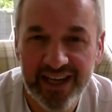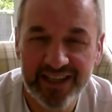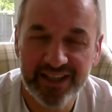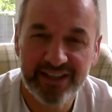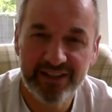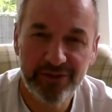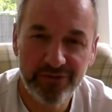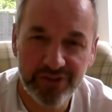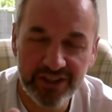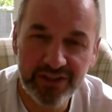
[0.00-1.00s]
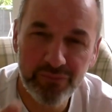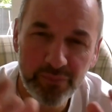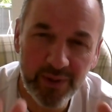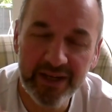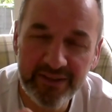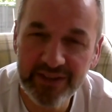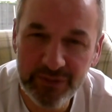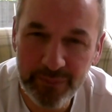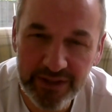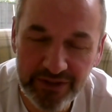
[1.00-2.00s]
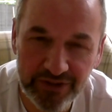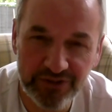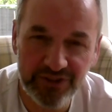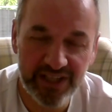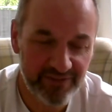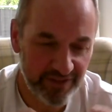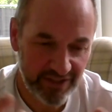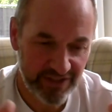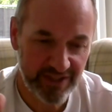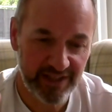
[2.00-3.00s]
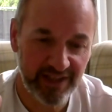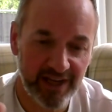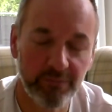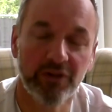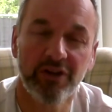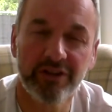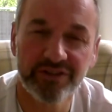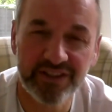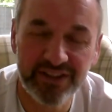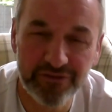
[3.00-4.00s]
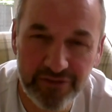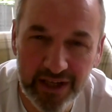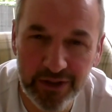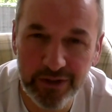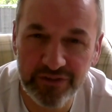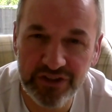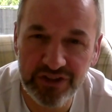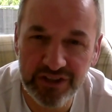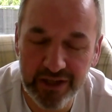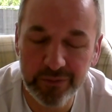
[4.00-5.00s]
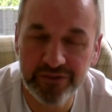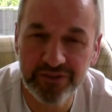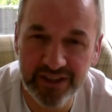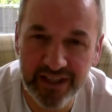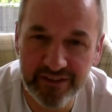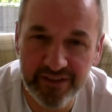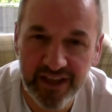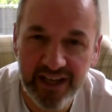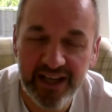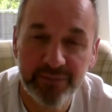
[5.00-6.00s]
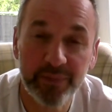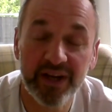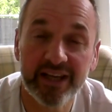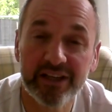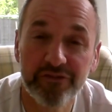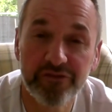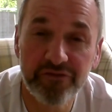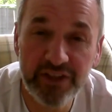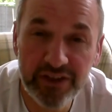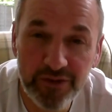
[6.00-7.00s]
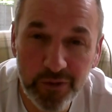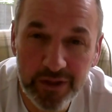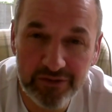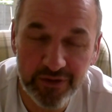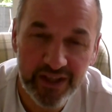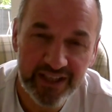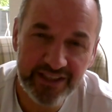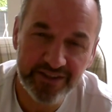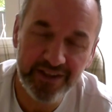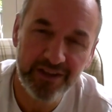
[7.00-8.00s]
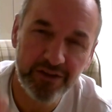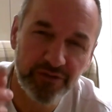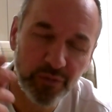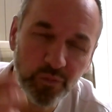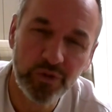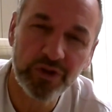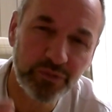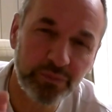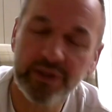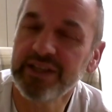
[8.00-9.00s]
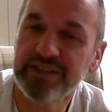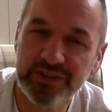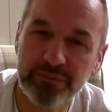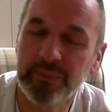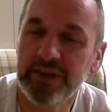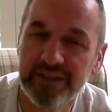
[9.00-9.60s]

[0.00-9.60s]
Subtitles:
And you've got to combine these pictures. David is saying, I'm lost in the valley of the shadow of death, but I can fear no evil. He's thinking of the worst place to be.